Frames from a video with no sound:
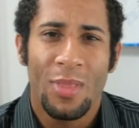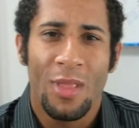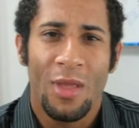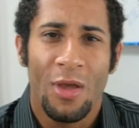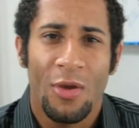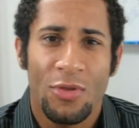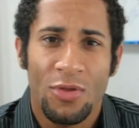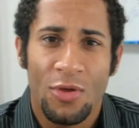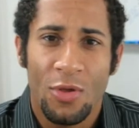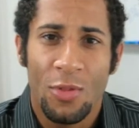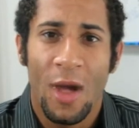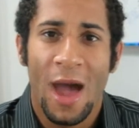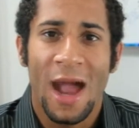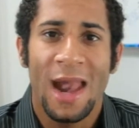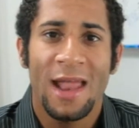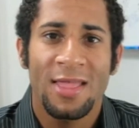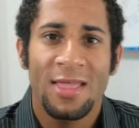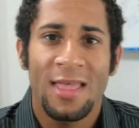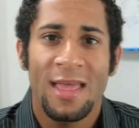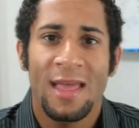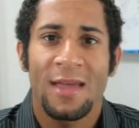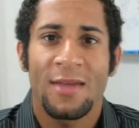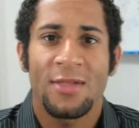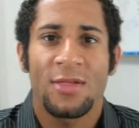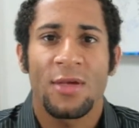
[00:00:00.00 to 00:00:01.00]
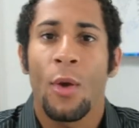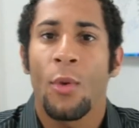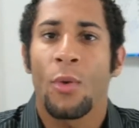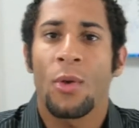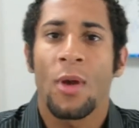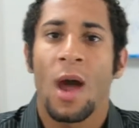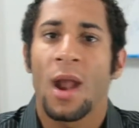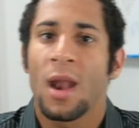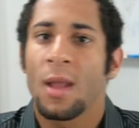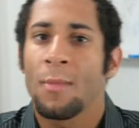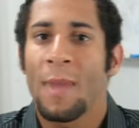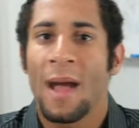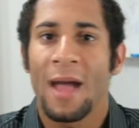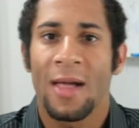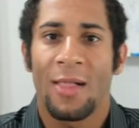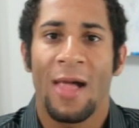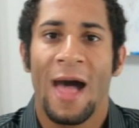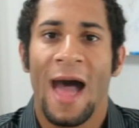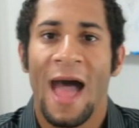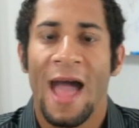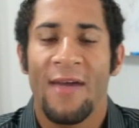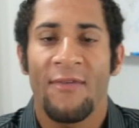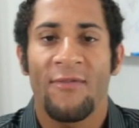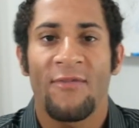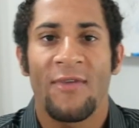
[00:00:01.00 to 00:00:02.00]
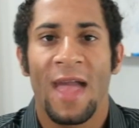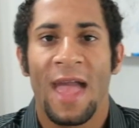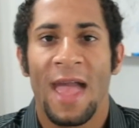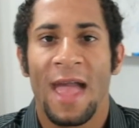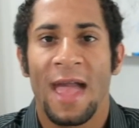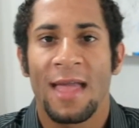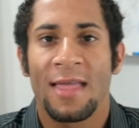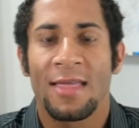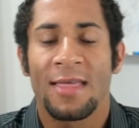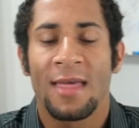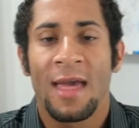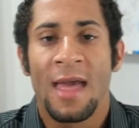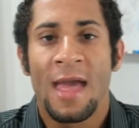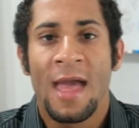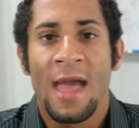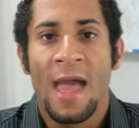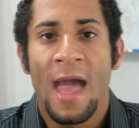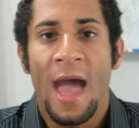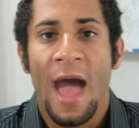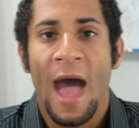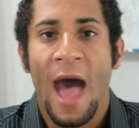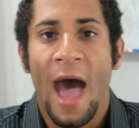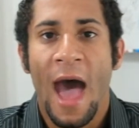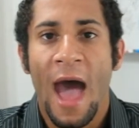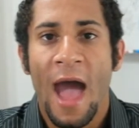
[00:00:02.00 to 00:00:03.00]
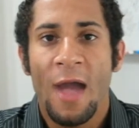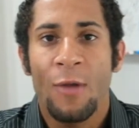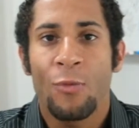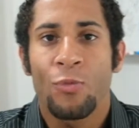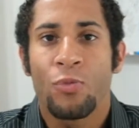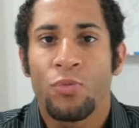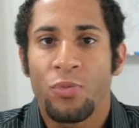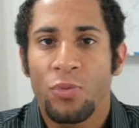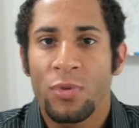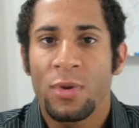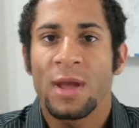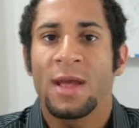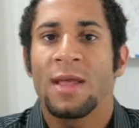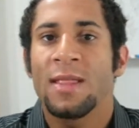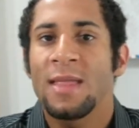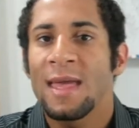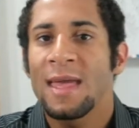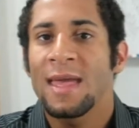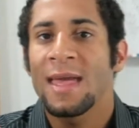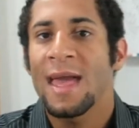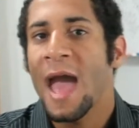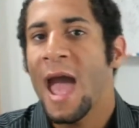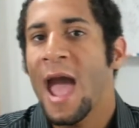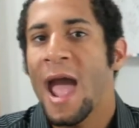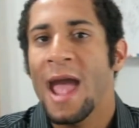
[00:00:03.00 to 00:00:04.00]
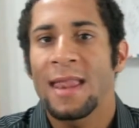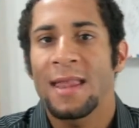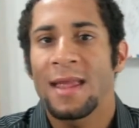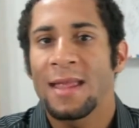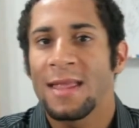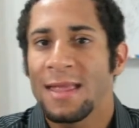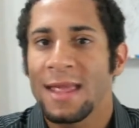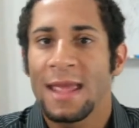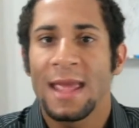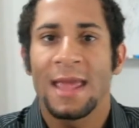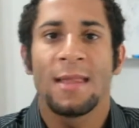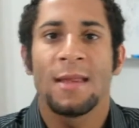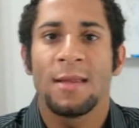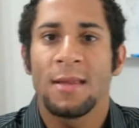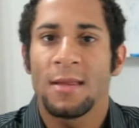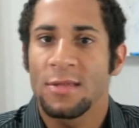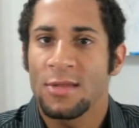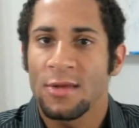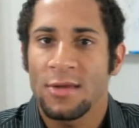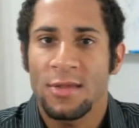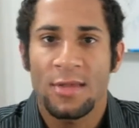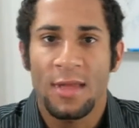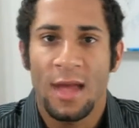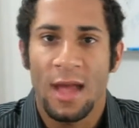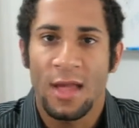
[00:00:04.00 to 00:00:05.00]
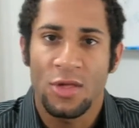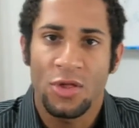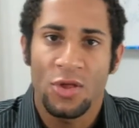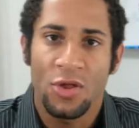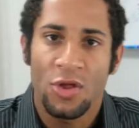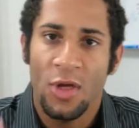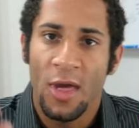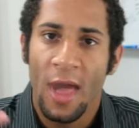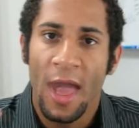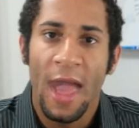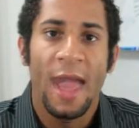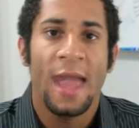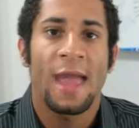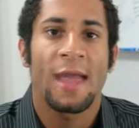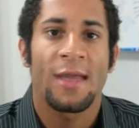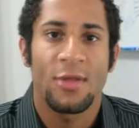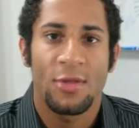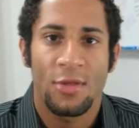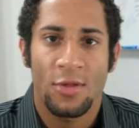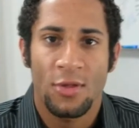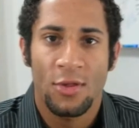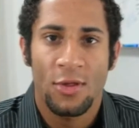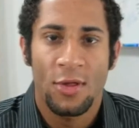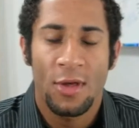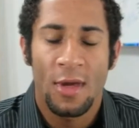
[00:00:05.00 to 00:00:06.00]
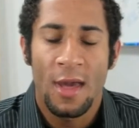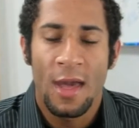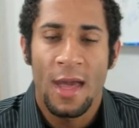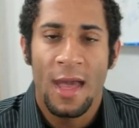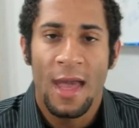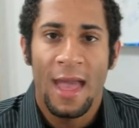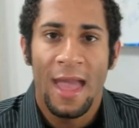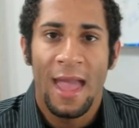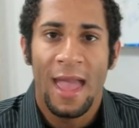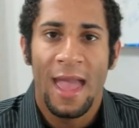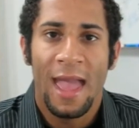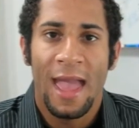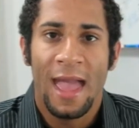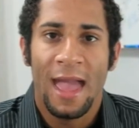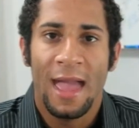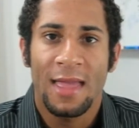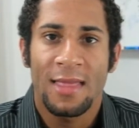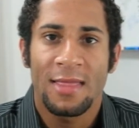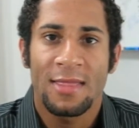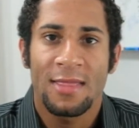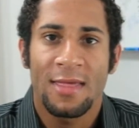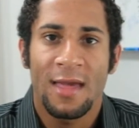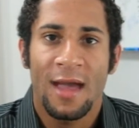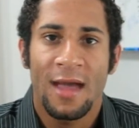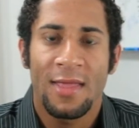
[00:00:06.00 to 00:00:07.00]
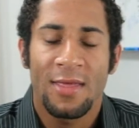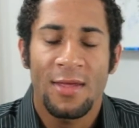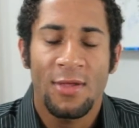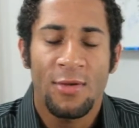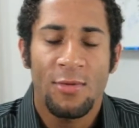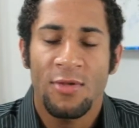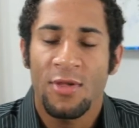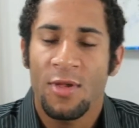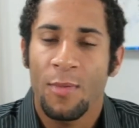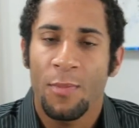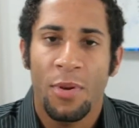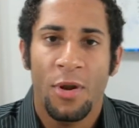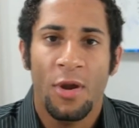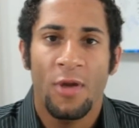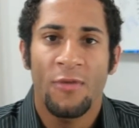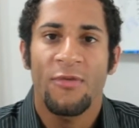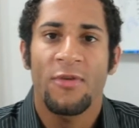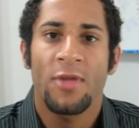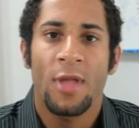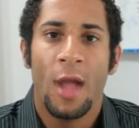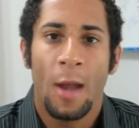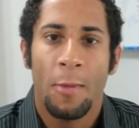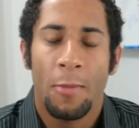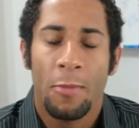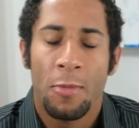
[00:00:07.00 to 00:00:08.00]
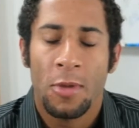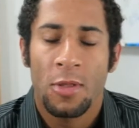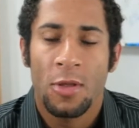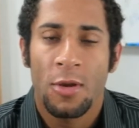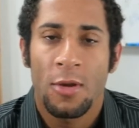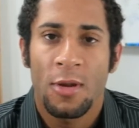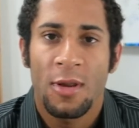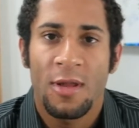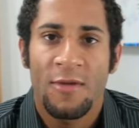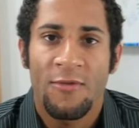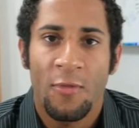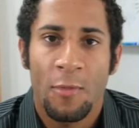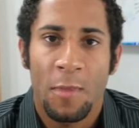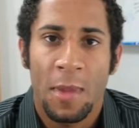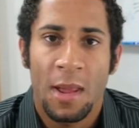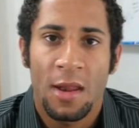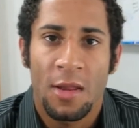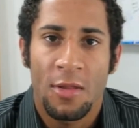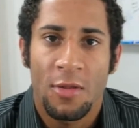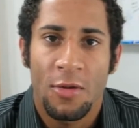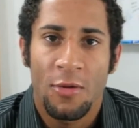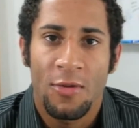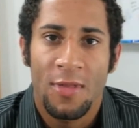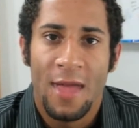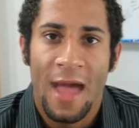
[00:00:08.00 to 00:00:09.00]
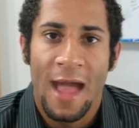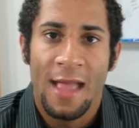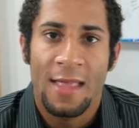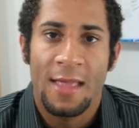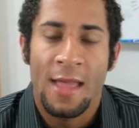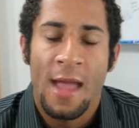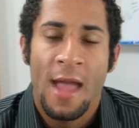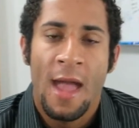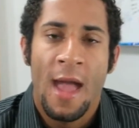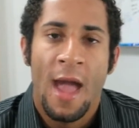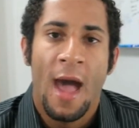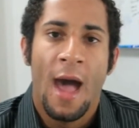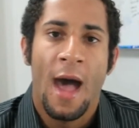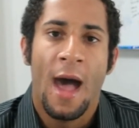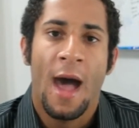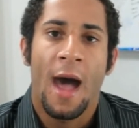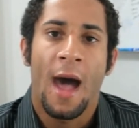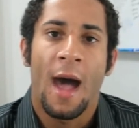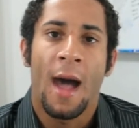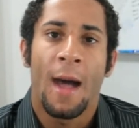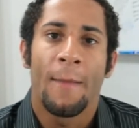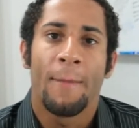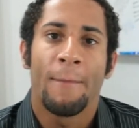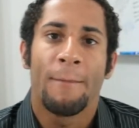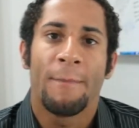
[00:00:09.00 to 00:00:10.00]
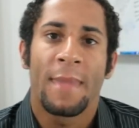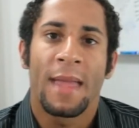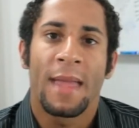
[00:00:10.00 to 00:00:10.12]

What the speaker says: there's a lot of things going on in my life, and I really kind of needed just a change. And this was the perfect opportunity for me to do that. And